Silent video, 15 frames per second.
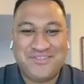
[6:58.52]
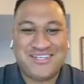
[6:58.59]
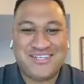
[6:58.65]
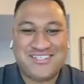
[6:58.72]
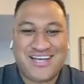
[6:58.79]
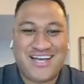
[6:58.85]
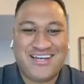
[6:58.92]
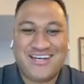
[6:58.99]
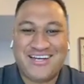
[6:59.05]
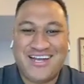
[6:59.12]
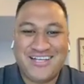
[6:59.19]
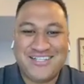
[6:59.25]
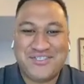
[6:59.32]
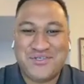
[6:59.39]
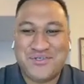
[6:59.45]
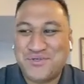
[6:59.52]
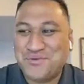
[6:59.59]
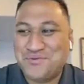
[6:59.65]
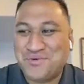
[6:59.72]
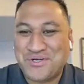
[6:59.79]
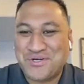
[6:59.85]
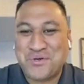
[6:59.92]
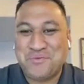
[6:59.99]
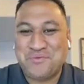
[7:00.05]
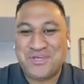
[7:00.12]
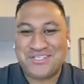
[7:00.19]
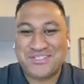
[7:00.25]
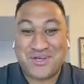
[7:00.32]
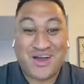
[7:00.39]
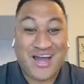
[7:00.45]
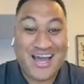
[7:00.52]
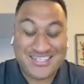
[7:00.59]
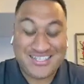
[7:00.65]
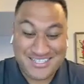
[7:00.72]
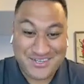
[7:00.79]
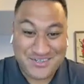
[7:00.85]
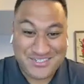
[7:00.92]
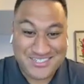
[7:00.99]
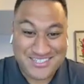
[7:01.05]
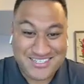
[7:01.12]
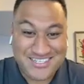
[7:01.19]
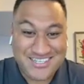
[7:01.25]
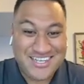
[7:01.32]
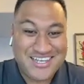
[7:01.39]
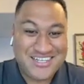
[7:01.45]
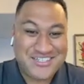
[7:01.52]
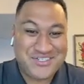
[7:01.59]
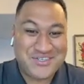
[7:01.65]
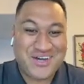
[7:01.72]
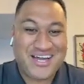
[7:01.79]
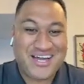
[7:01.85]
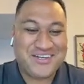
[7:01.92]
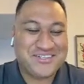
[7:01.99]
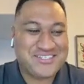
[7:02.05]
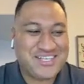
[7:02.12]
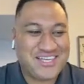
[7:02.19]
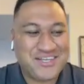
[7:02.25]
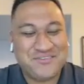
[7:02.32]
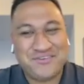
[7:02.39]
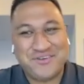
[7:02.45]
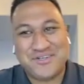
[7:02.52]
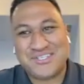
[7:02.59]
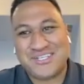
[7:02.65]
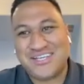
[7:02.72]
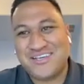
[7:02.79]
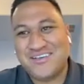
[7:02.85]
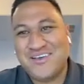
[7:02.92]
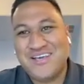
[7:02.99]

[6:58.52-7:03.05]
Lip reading: decided not to recruit me. So I had to go to Idaho State University.